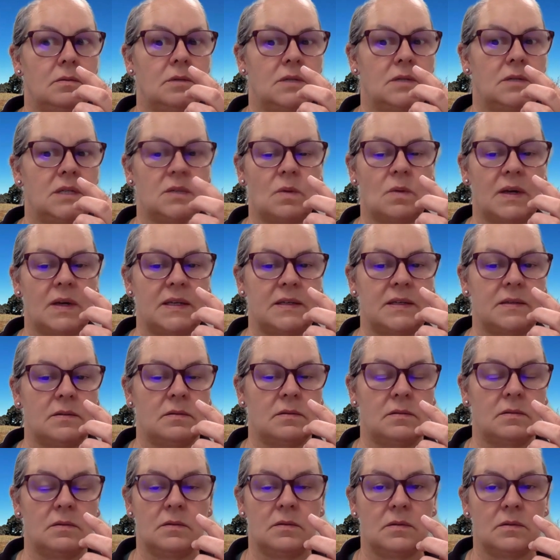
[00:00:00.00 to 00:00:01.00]
6 weeks.
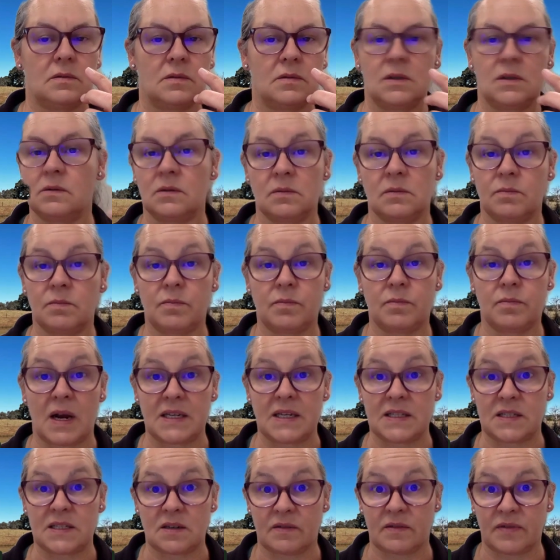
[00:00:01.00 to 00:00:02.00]
Ugh,
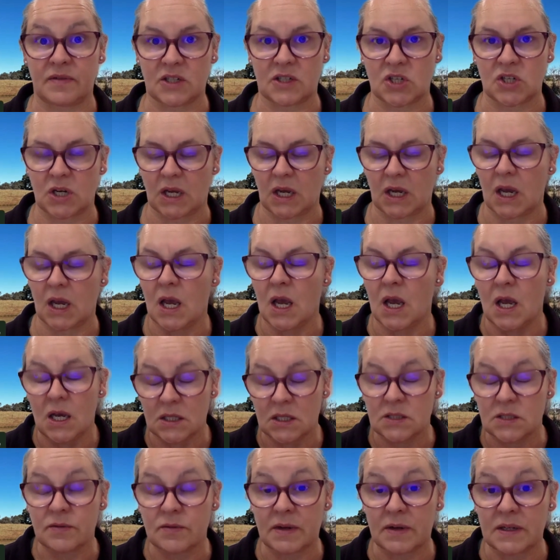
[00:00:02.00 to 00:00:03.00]
brain's not functioning.
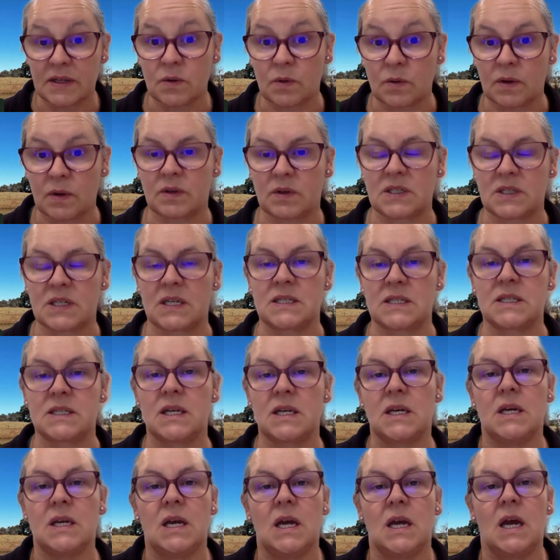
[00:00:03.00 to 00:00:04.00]
It's around 21 days.
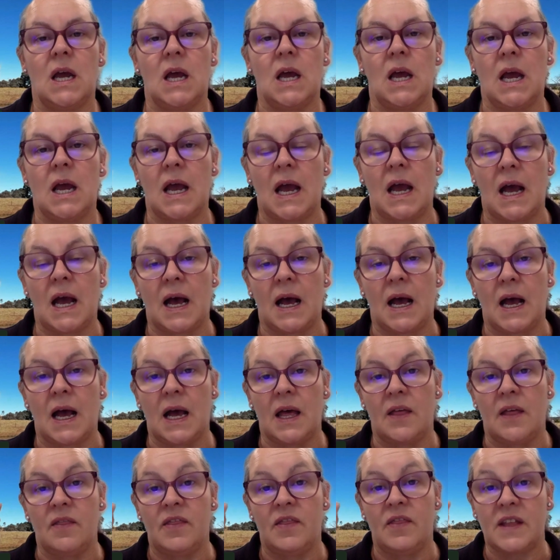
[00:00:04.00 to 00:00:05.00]

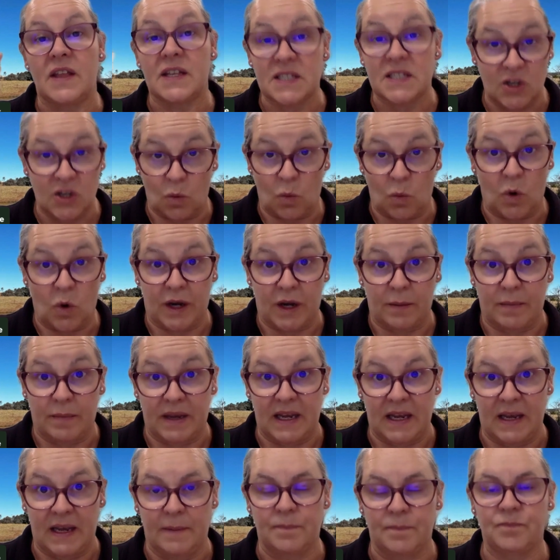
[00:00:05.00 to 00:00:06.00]
That's your worker
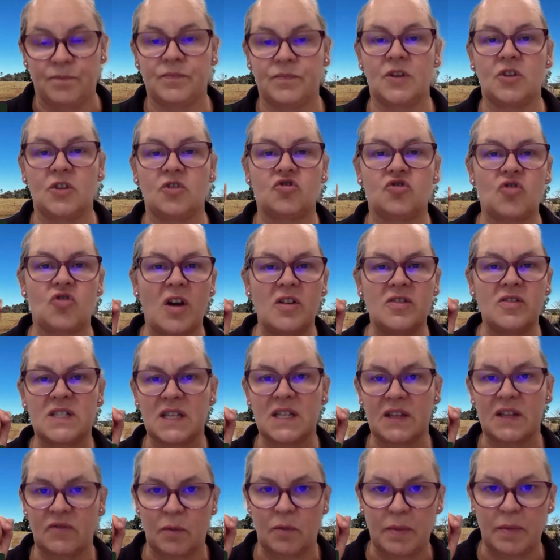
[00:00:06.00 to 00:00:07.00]
bee.
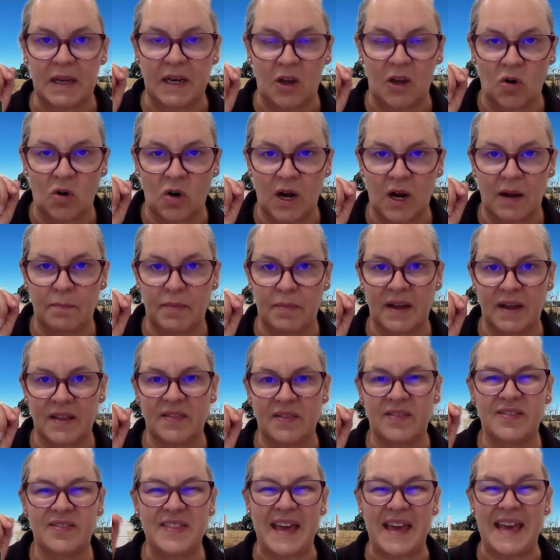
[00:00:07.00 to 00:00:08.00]
Drones live a bit longer, but
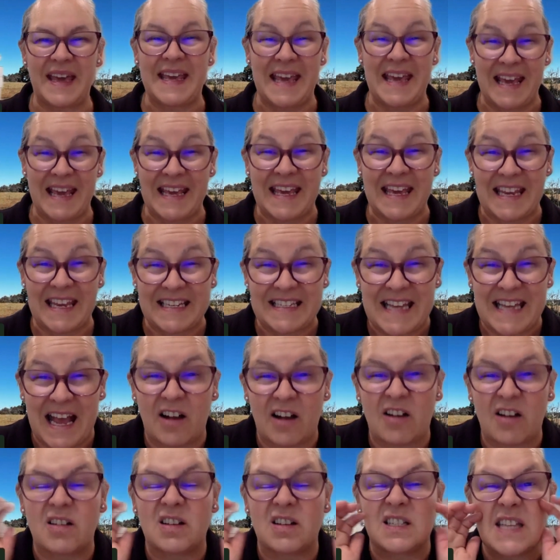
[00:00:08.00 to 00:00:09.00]
they get kicked
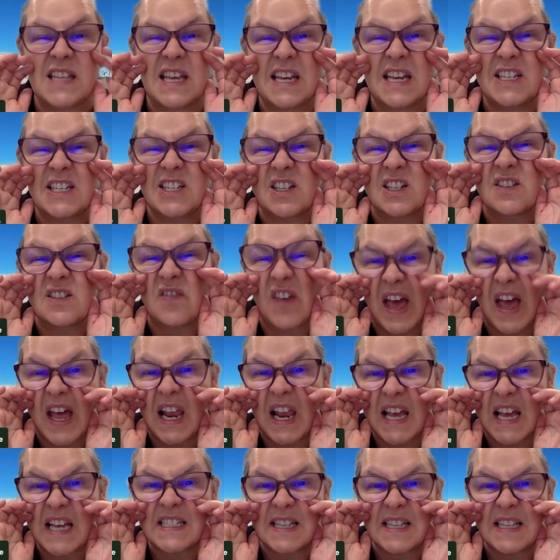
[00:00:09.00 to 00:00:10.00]
out because they're just fat,
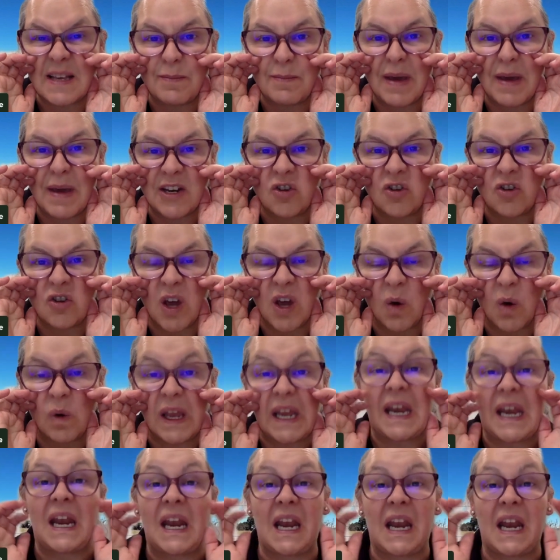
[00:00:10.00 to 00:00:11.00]
lazy men who go
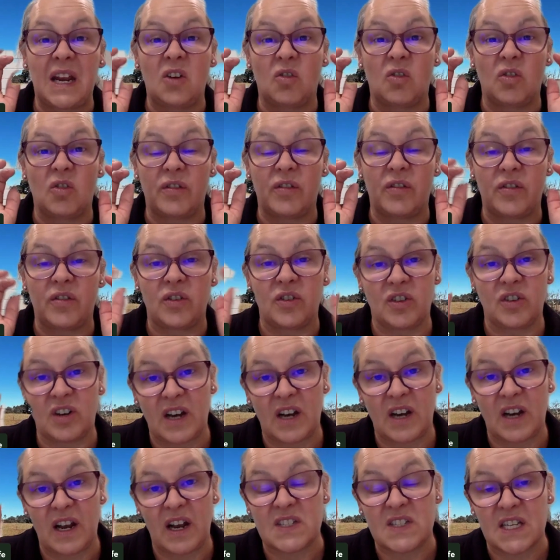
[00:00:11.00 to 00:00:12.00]
in and eat all the food
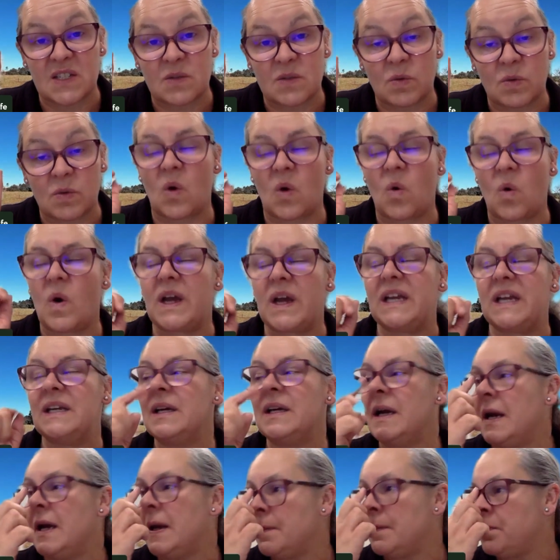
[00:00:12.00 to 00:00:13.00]
and have sex with the queen,
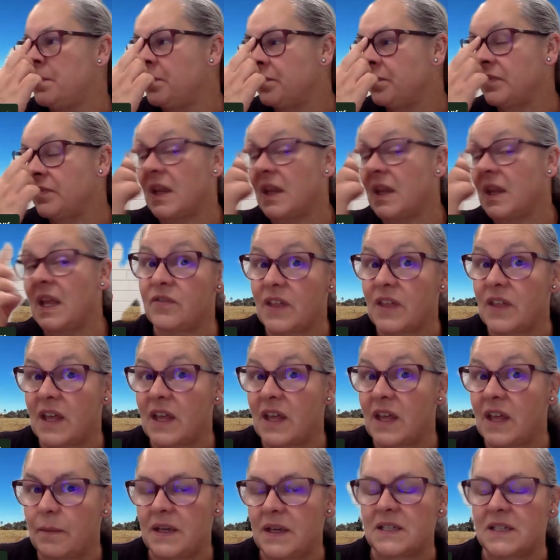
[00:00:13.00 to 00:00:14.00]
if they
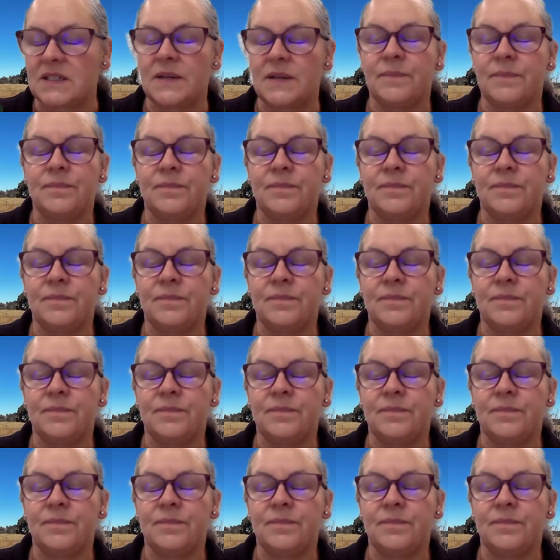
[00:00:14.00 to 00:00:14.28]
get picked.